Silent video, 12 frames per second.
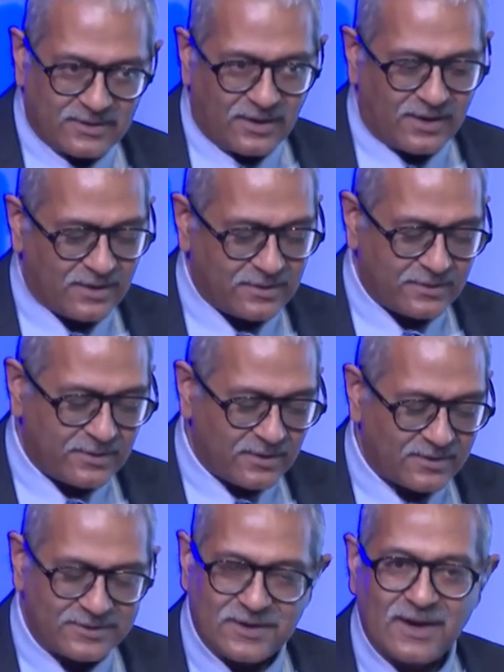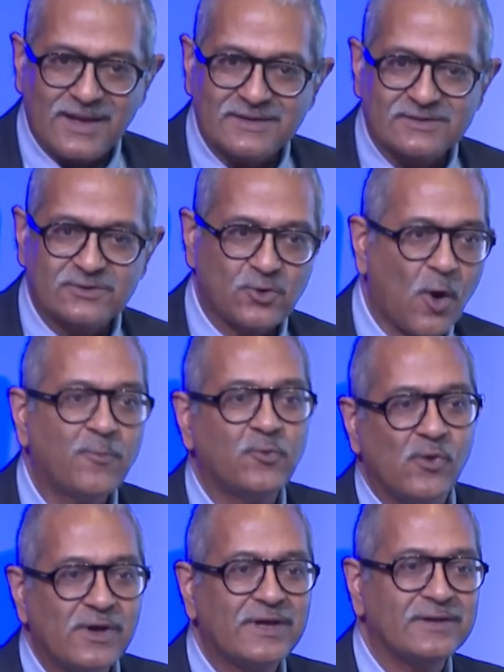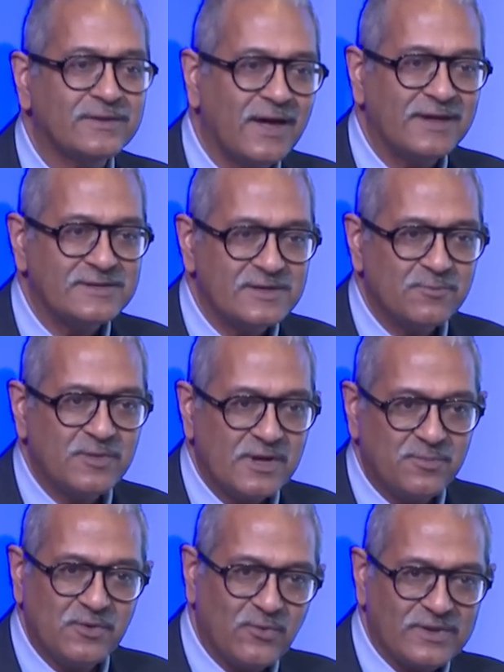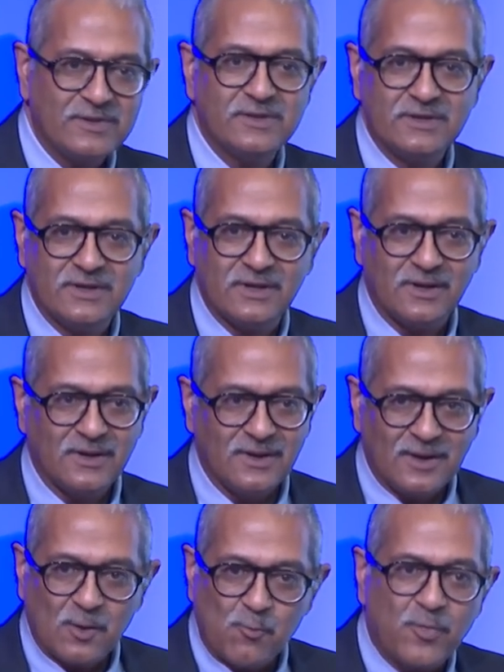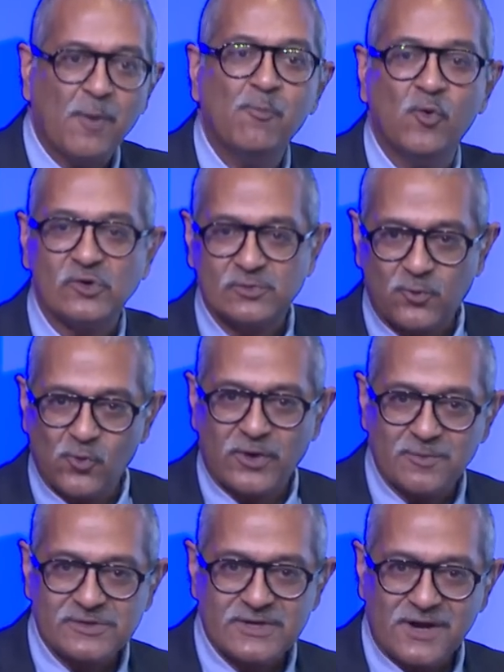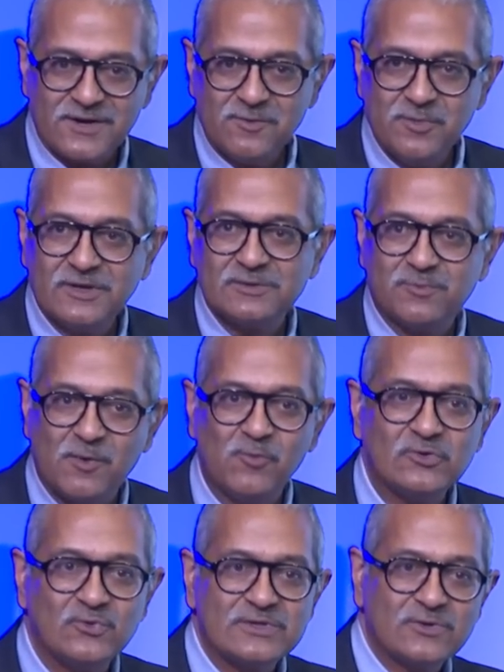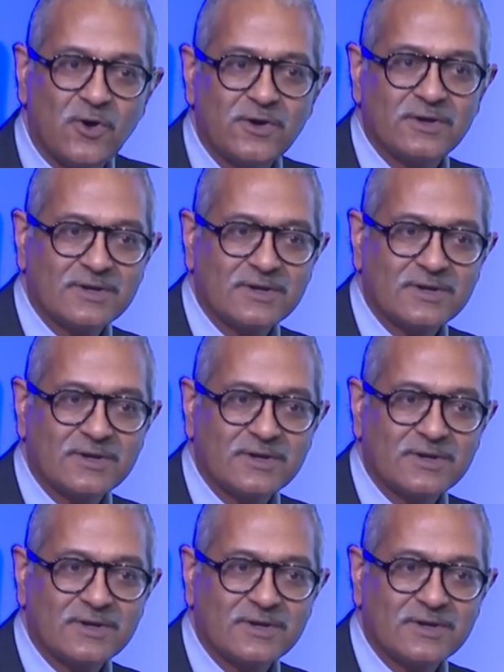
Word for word: and uh, till I stopped working in the IGMDP when the BrahMos program started because BrahMos was not